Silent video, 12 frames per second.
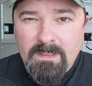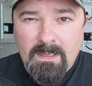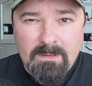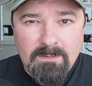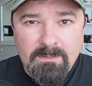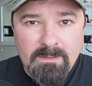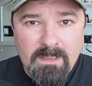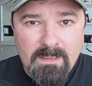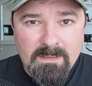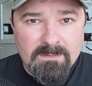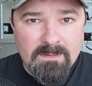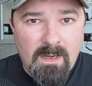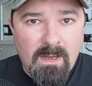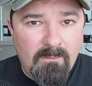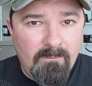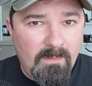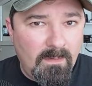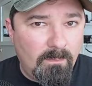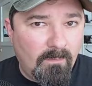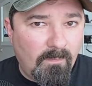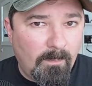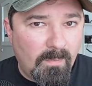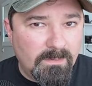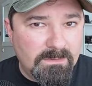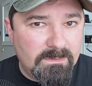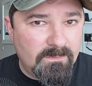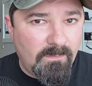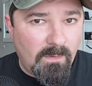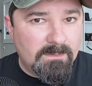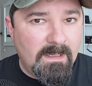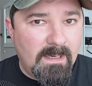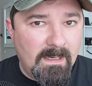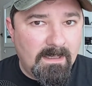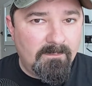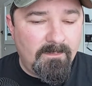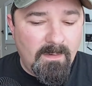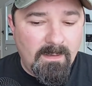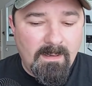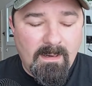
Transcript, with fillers: it is not available for purchase as far as I can find.